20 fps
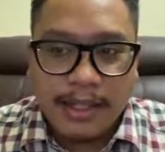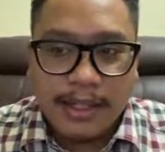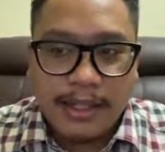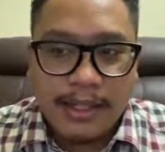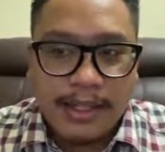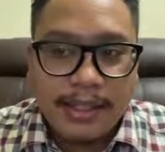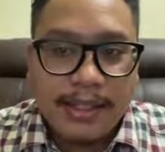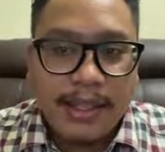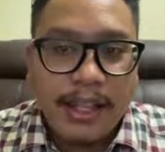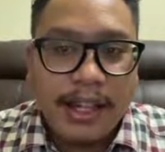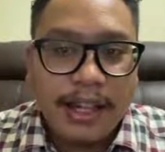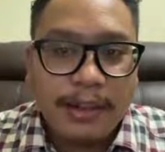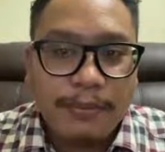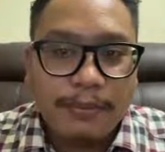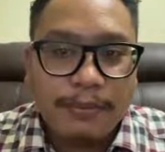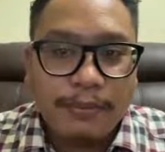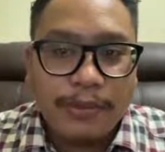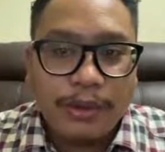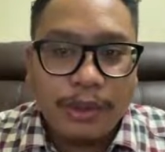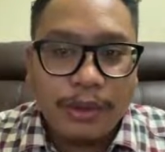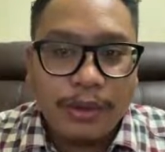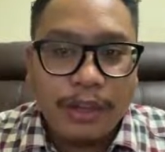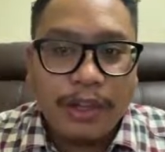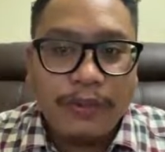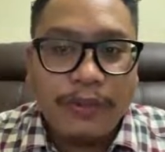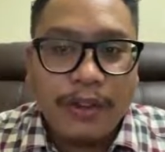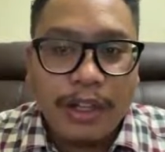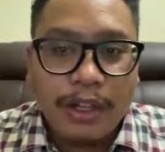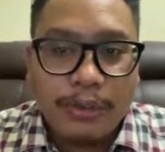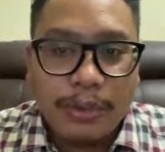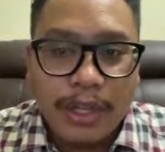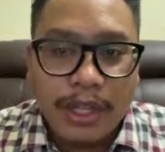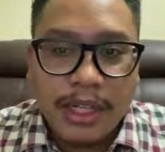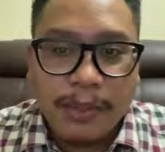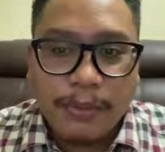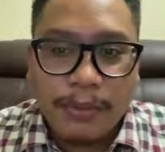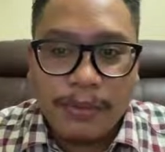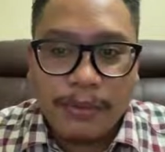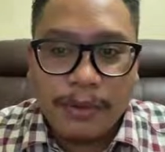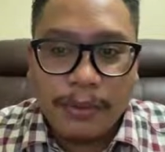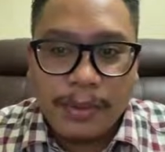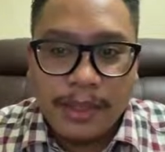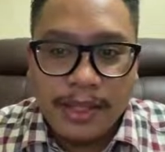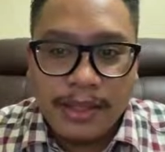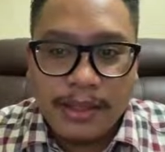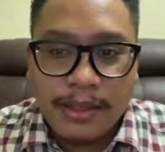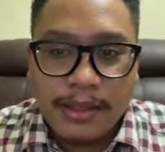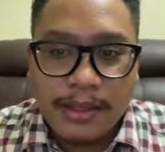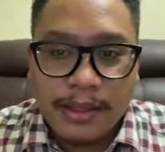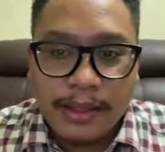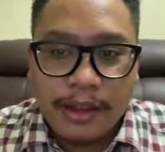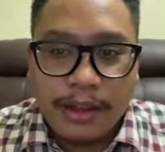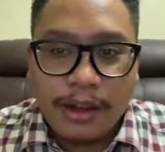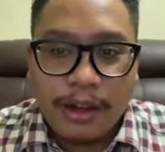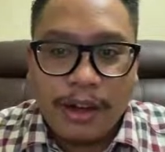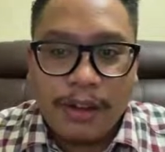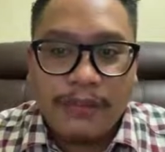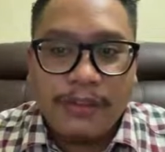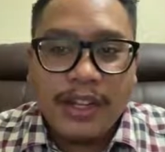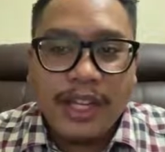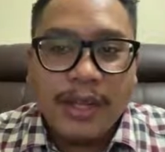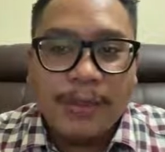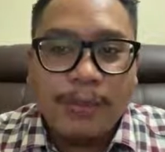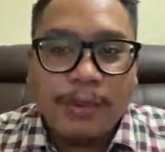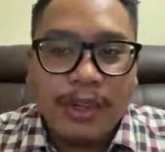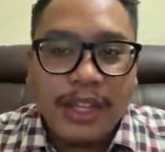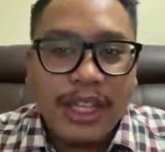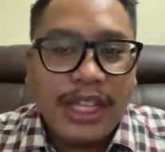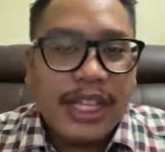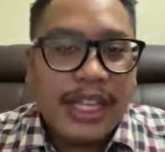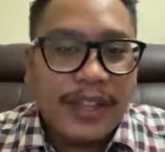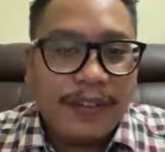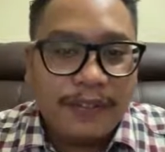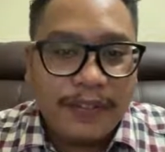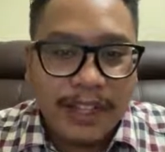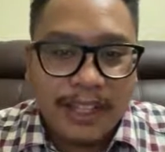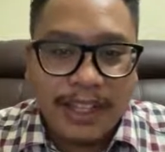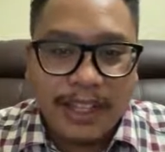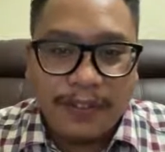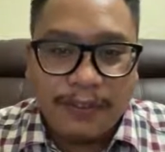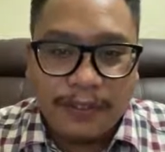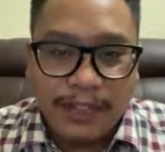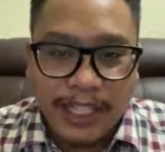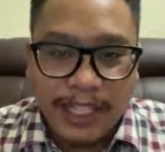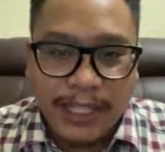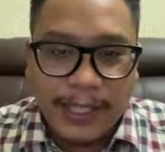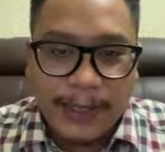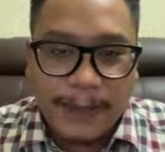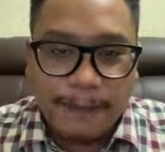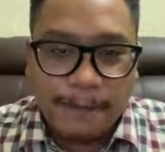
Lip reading: This helps to evaluate the performance of the employee effectively.